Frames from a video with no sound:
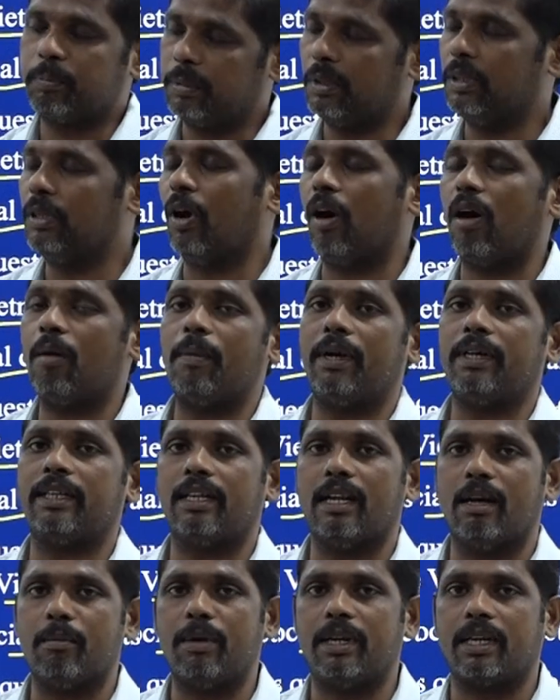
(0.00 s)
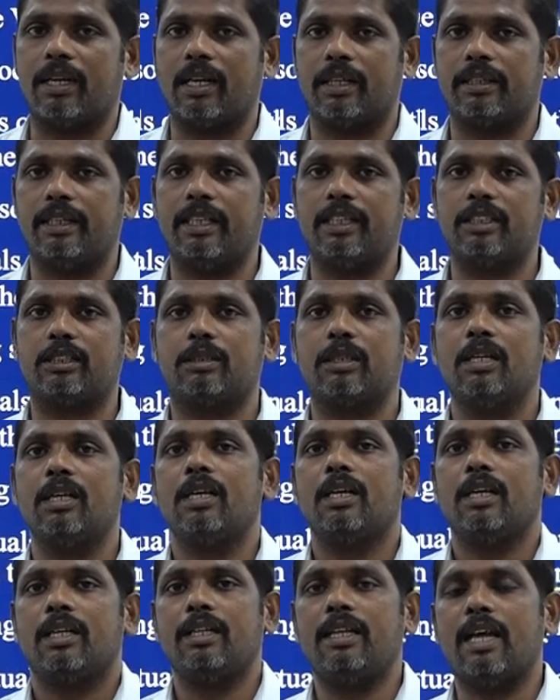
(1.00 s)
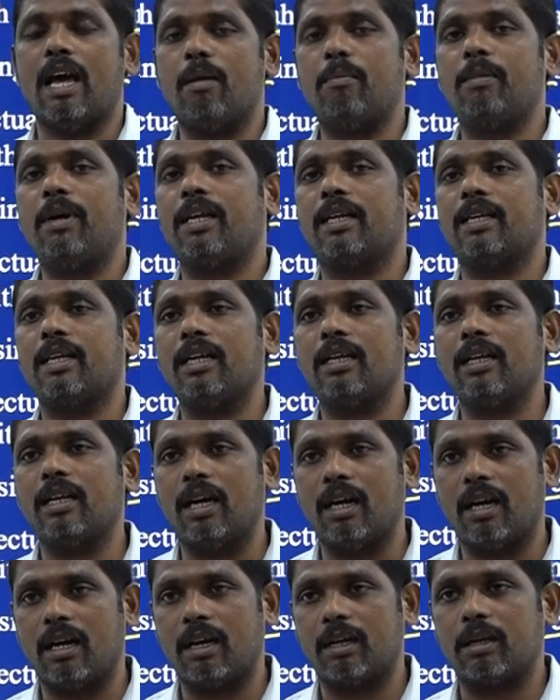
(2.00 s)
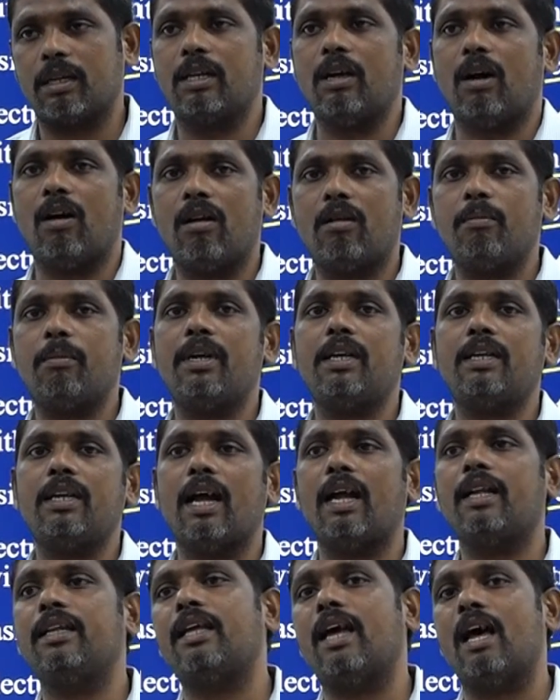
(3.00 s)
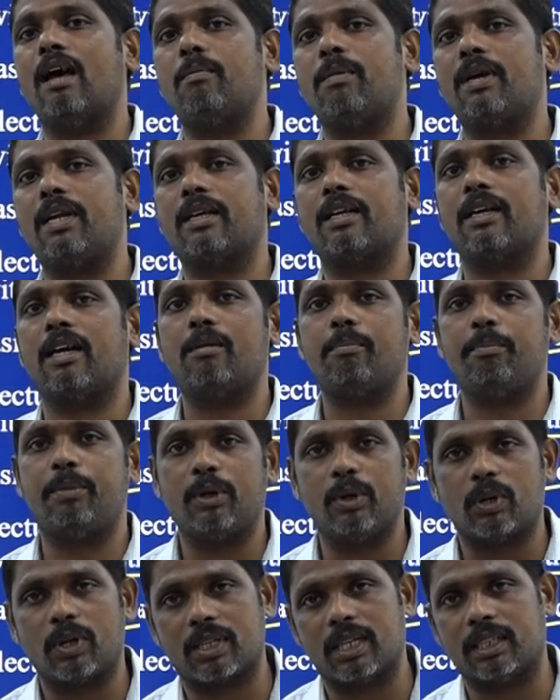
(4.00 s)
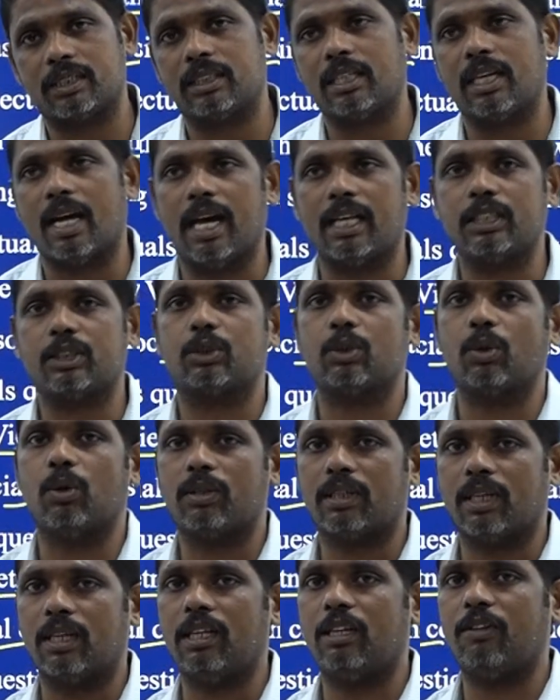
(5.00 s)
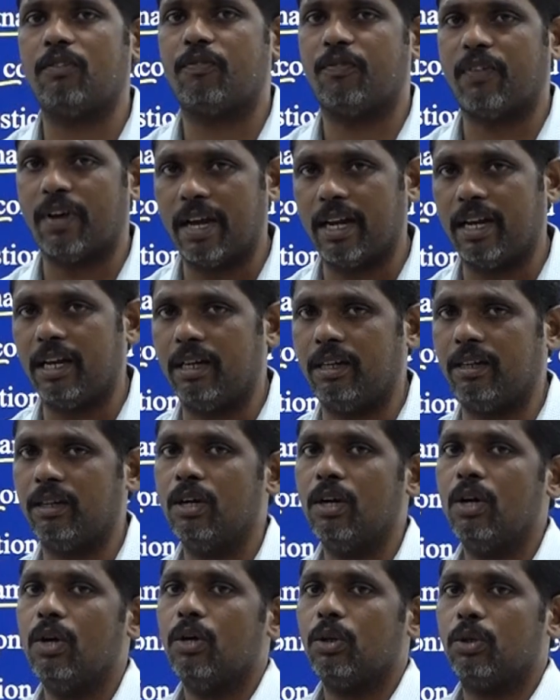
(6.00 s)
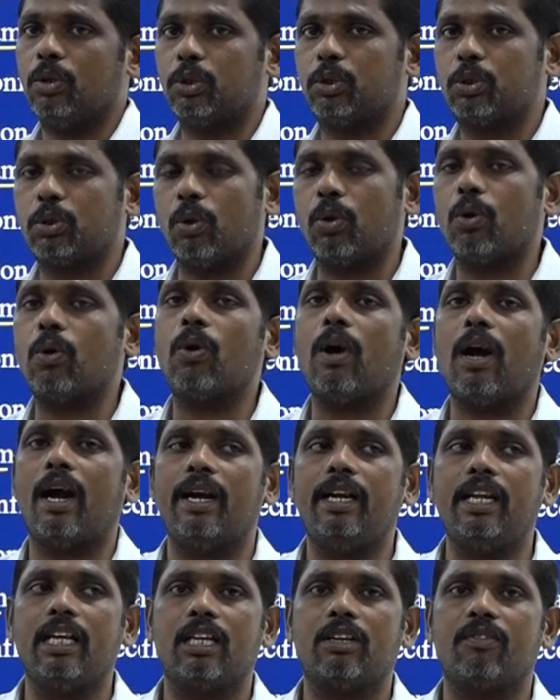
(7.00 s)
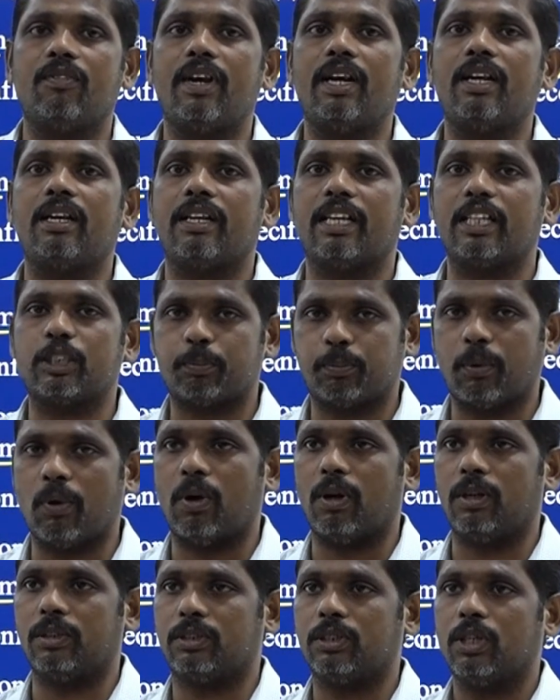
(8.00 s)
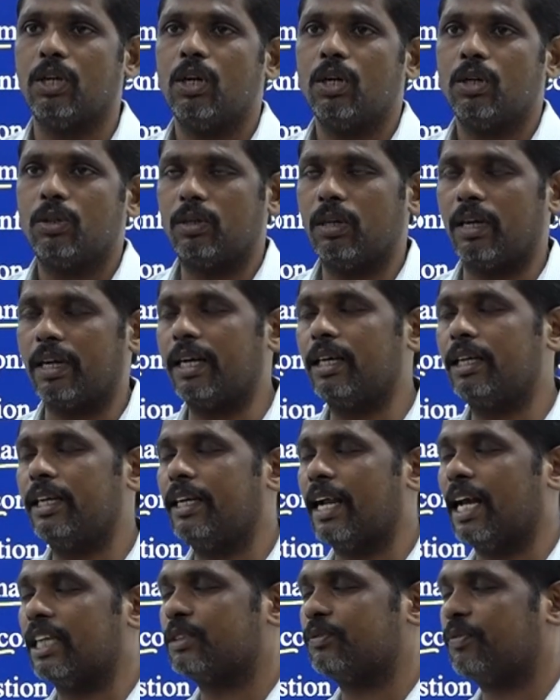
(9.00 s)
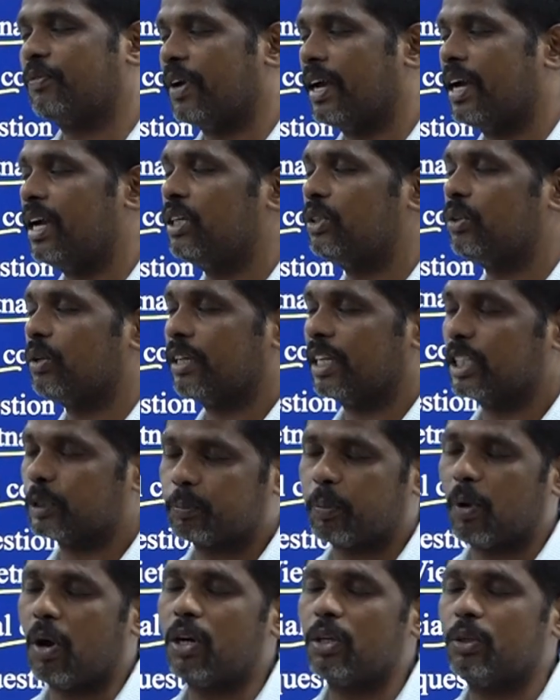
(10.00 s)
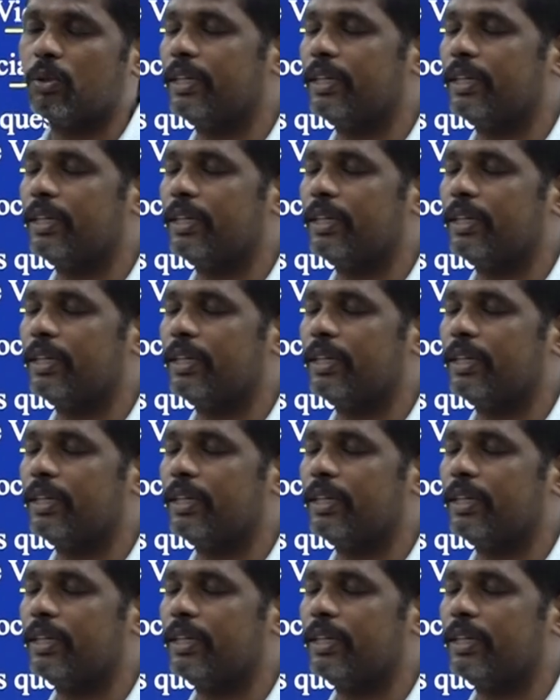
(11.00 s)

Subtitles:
government in America, that is, the American government and the American bureaucracy has totally failed to show adequate response, right? It has failed to respond to